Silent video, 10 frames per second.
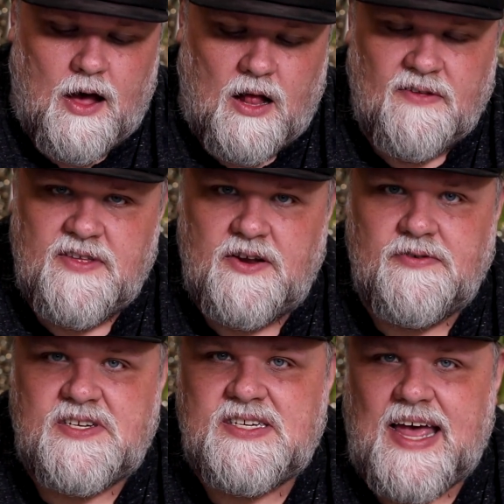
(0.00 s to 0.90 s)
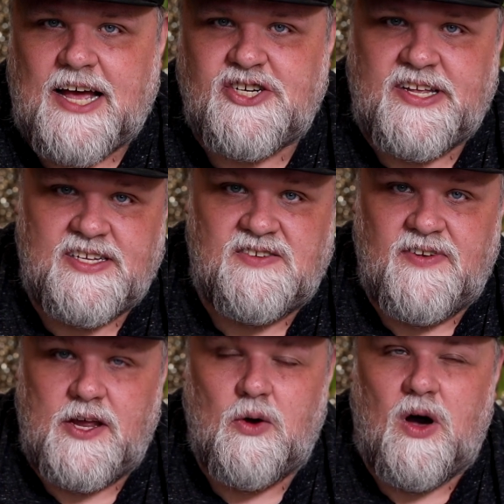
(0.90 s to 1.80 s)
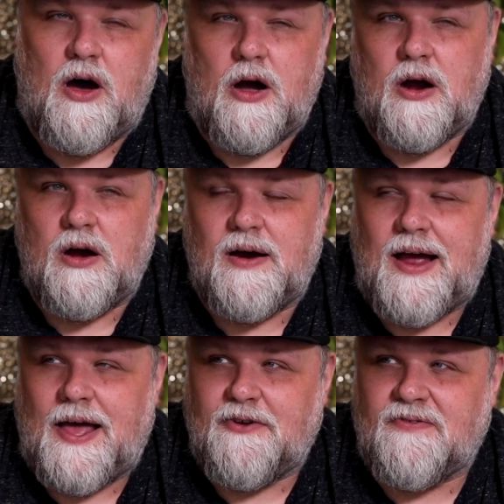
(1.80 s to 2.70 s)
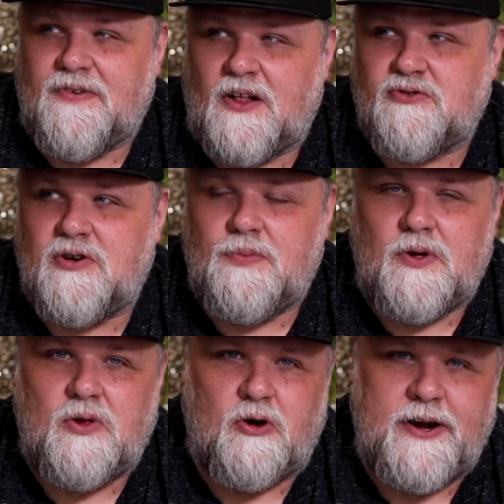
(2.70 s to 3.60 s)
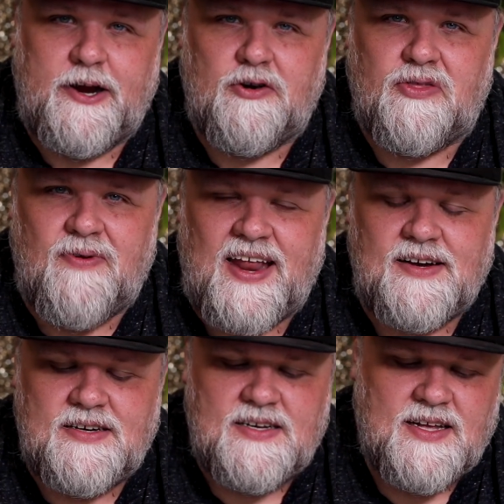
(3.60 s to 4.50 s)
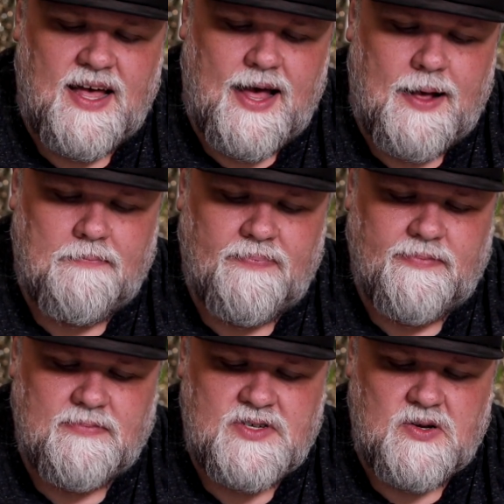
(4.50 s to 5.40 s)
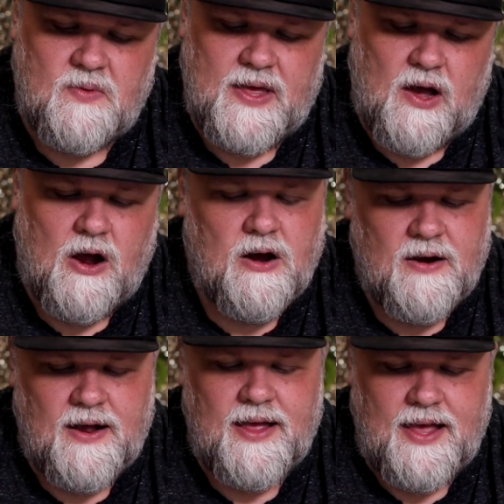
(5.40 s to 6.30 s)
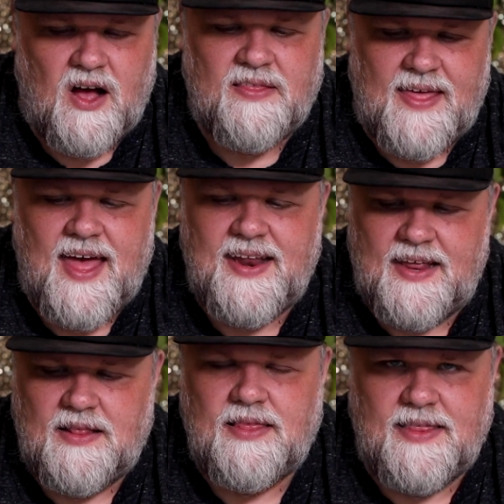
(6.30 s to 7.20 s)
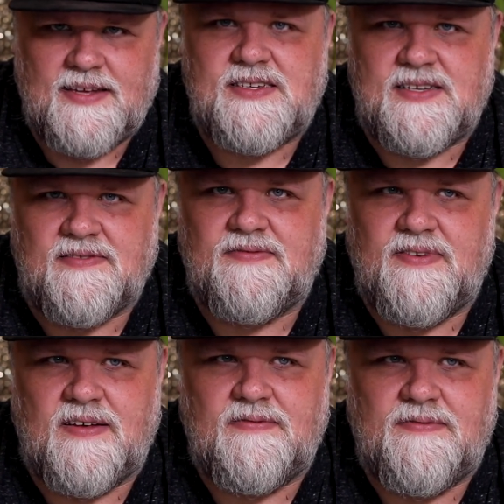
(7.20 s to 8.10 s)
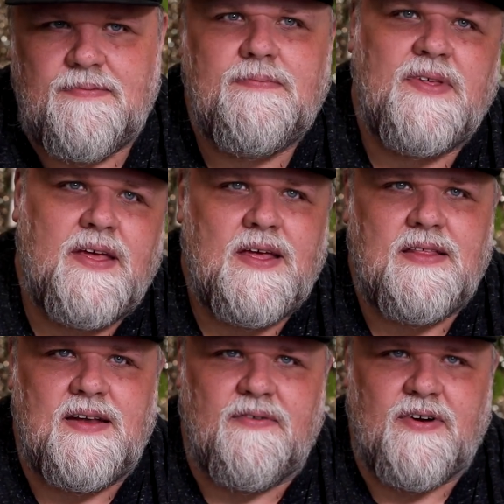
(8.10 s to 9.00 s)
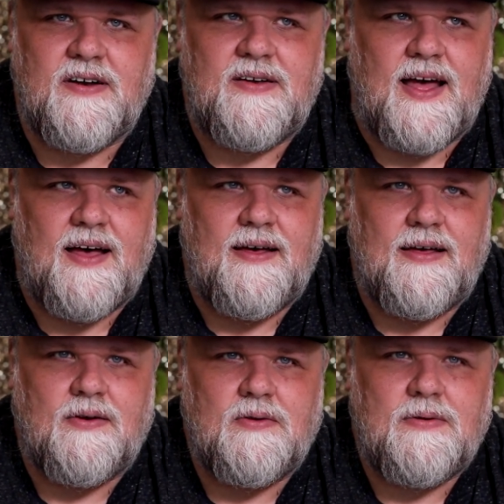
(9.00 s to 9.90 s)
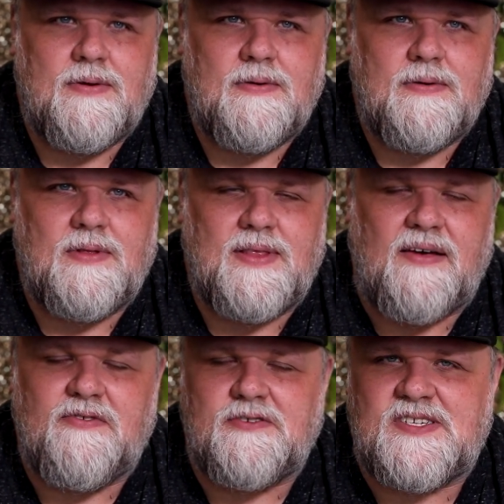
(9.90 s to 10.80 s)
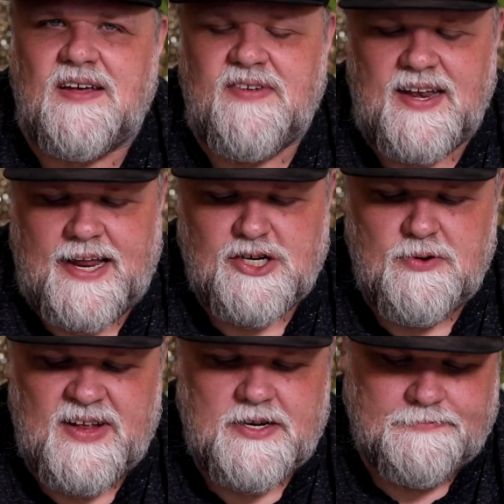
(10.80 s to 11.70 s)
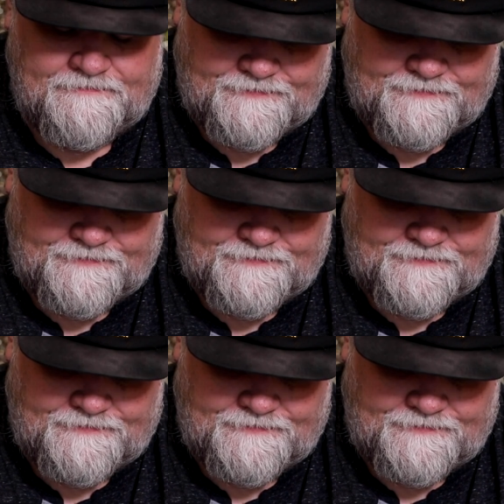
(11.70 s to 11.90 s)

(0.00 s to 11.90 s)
All of the newts actually in this video are either vulnerable or near threatened. So they are on that list of the different levels of endangerment.